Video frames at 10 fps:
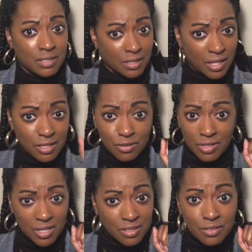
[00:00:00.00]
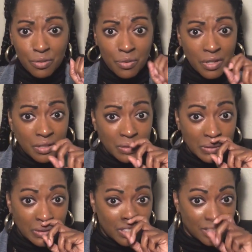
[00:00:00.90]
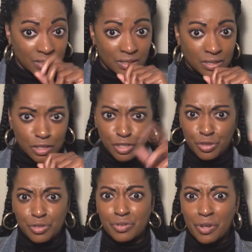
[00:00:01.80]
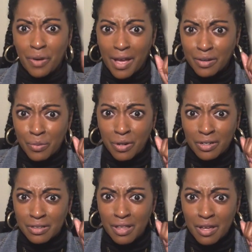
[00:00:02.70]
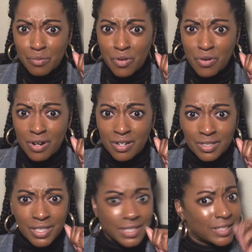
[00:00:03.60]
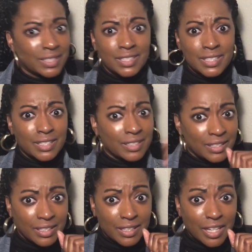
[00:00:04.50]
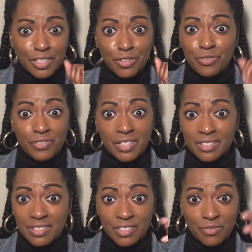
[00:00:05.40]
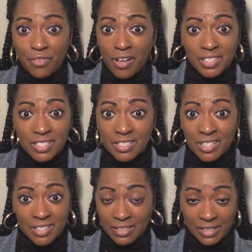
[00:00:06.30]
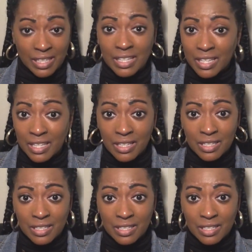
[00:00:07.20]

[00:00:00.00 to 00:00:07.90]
Can you change the oil? Do you know how to work a lawnmower? Can you fix this faucet that's leaking?